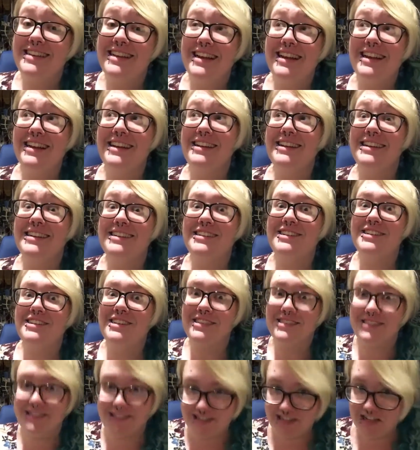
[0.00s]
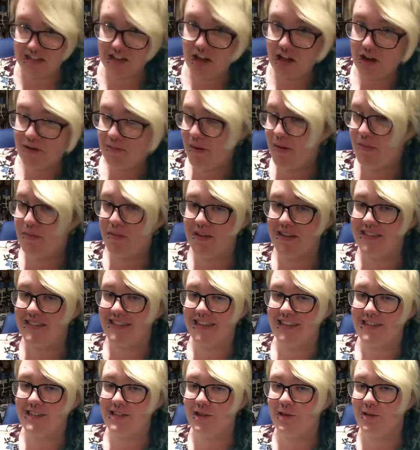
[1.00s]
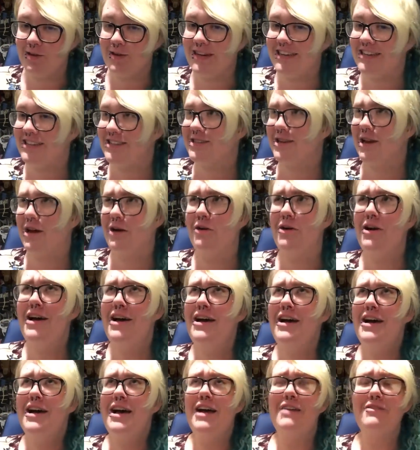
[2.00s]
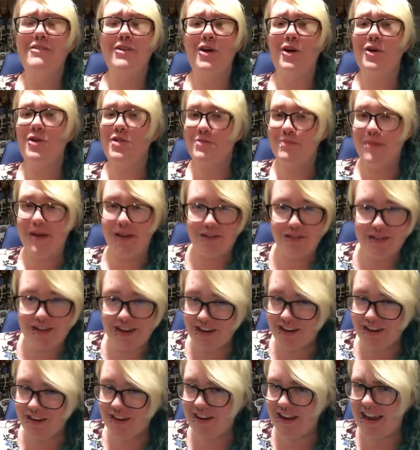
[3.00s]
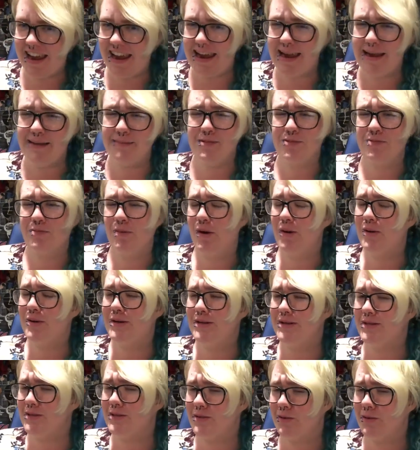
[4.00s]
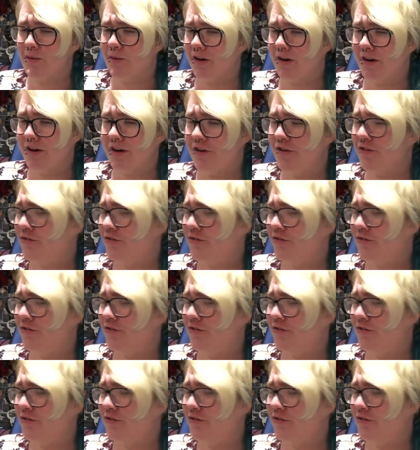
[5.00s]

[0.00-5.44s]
And his shit's still on my PlayStation 3, so I have like all the Metal Gear games, Broken Sword,